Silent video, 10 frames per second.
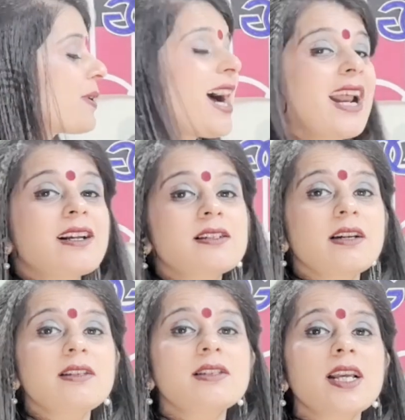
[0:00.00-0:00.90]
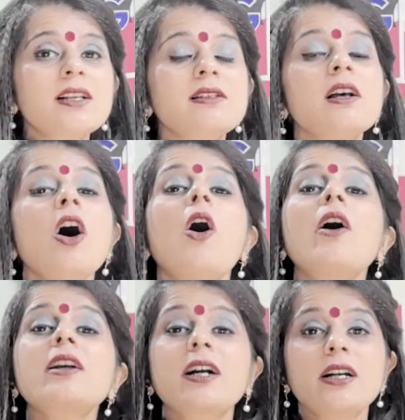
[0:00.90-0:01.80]
characteristics
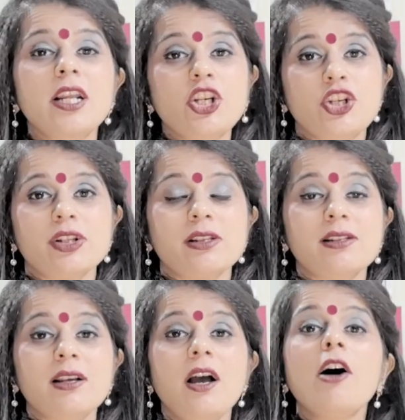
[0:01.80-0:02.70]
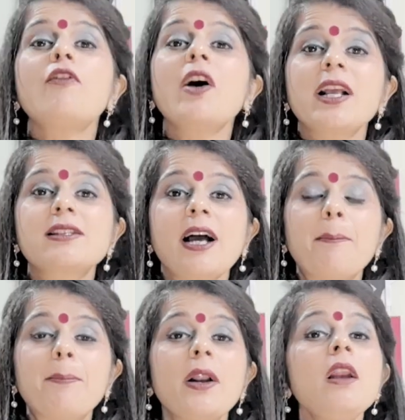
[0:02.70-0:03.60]
or conditions. For
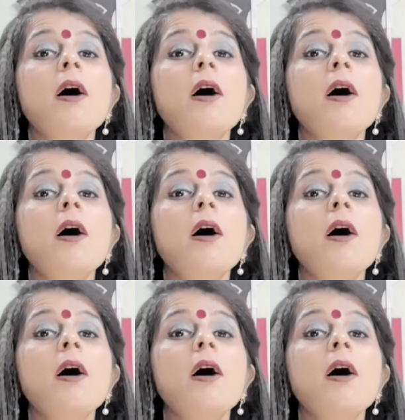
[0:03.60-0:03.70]
example,